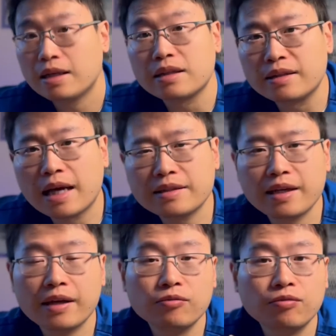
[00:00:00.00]
Does
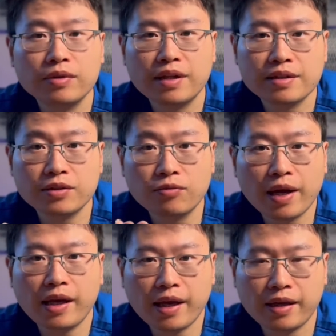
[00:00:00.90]
it
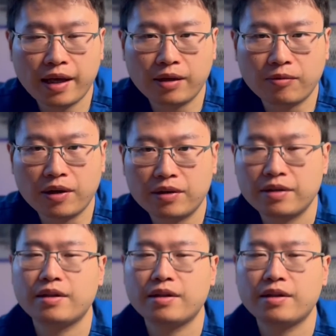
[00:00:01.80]
radiate anywhere?